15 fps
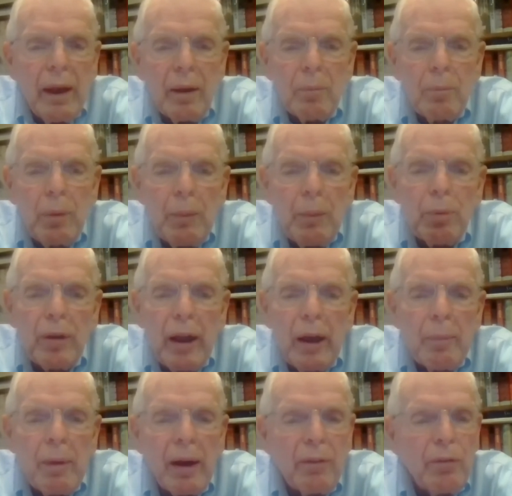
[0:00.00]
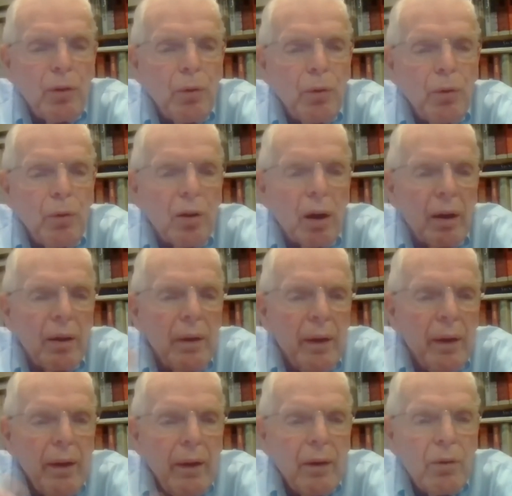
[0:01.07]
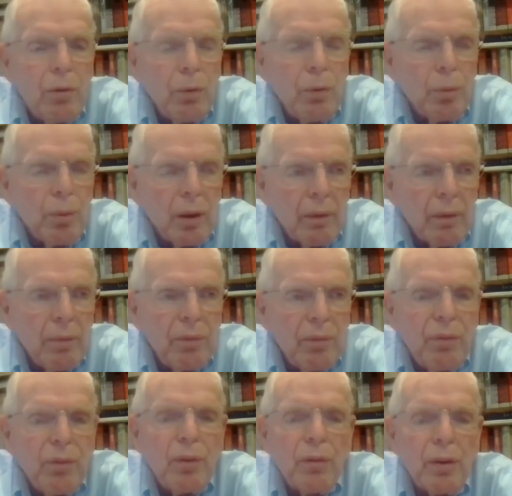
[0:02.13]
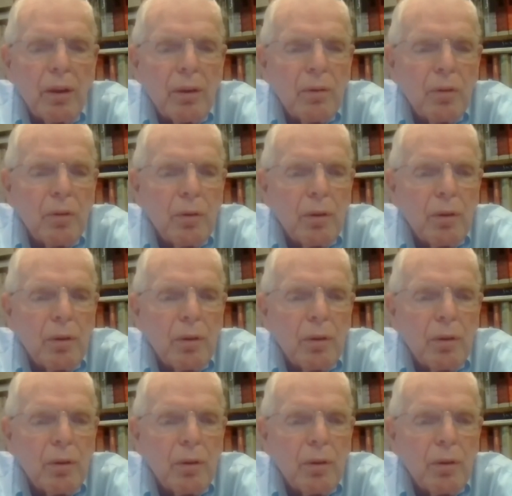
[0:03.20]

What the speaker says: And people came out of Utah to fill